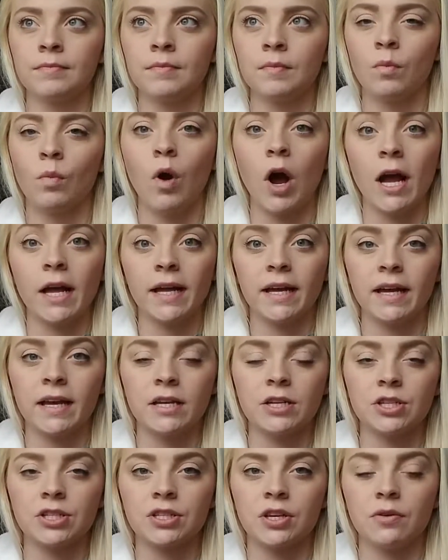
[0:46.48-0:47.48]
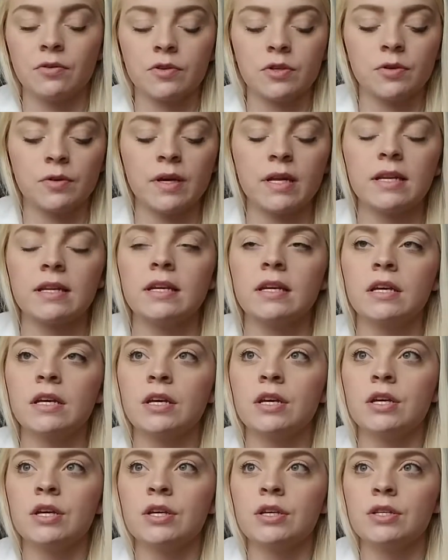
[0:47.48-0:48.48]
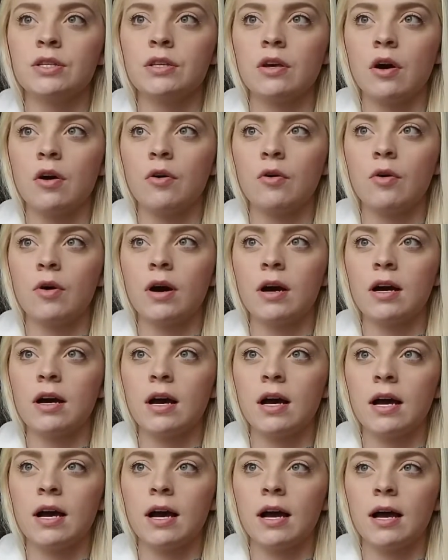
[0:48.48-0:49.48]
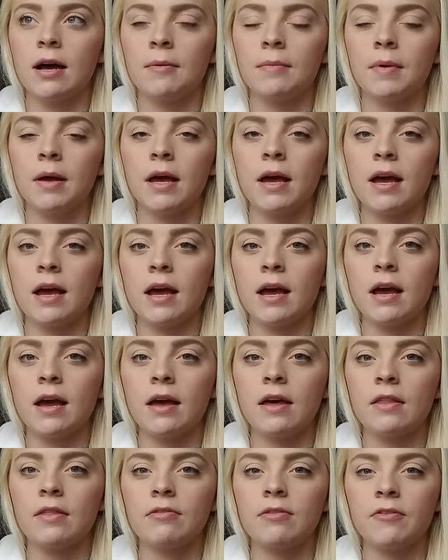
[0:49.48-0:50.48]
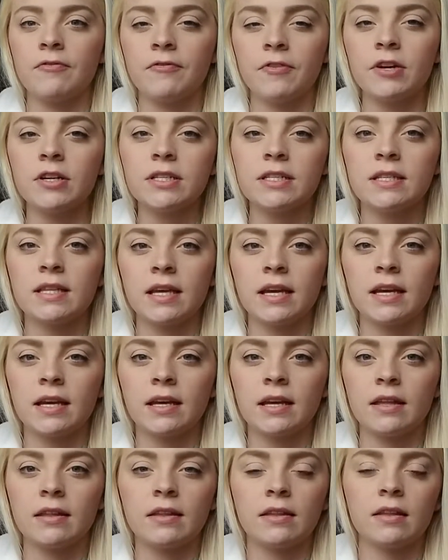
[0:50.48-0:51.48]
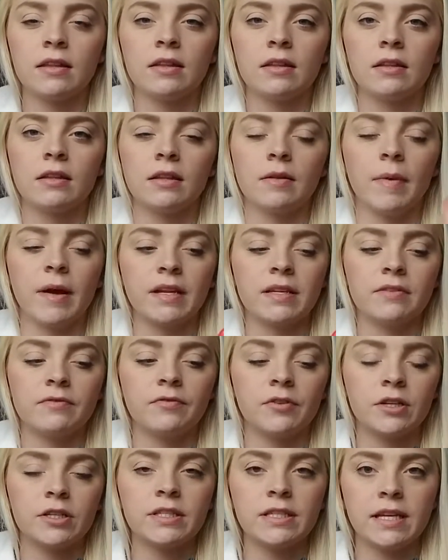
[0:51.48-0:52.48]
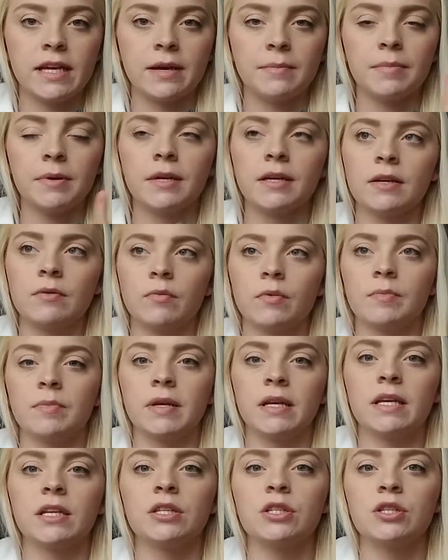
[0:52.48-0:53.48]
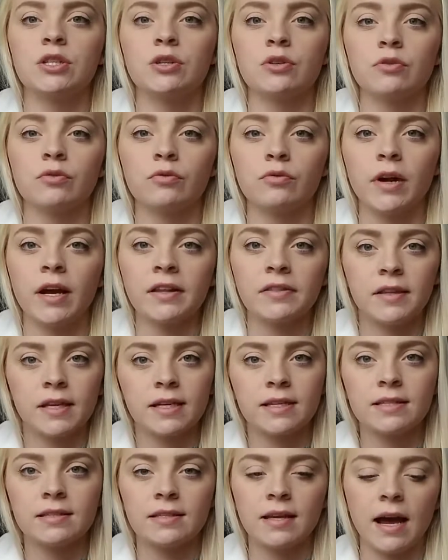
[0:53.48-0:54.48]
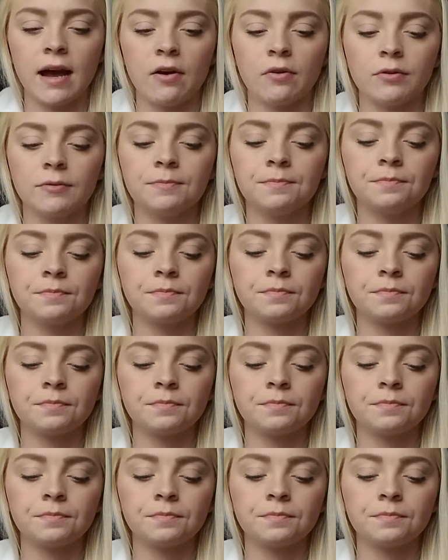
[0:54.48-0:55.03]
why I can just go and do it. So the first thing, my first tip would be to write things down.